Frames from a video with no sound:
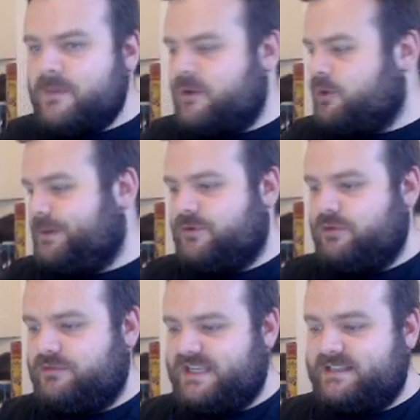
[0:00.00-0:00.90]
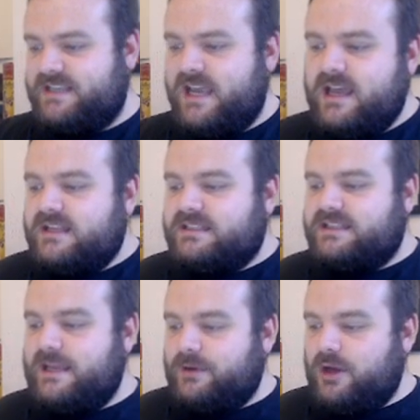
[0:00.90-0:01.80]
A couple of cool scenes.
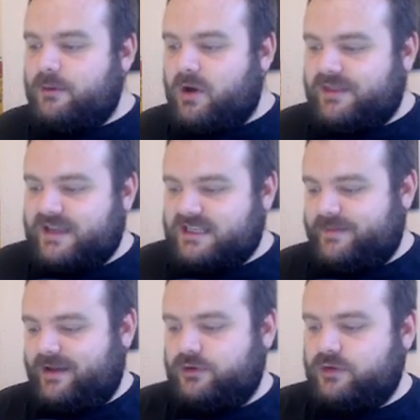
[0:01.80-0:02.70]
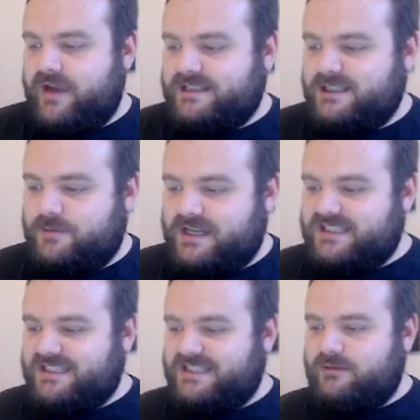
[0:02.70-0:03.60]
Sleep No More, I think, is a bit underrated, but it's
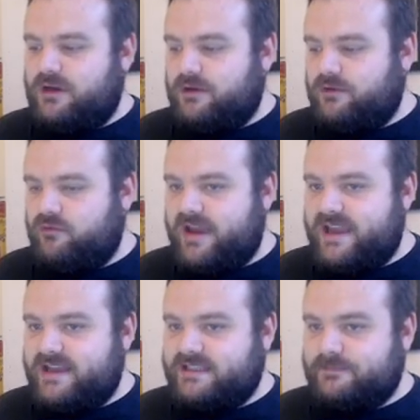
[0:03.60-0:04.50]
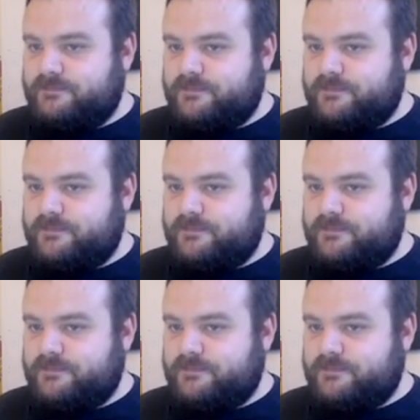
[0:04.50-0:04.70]
still not great.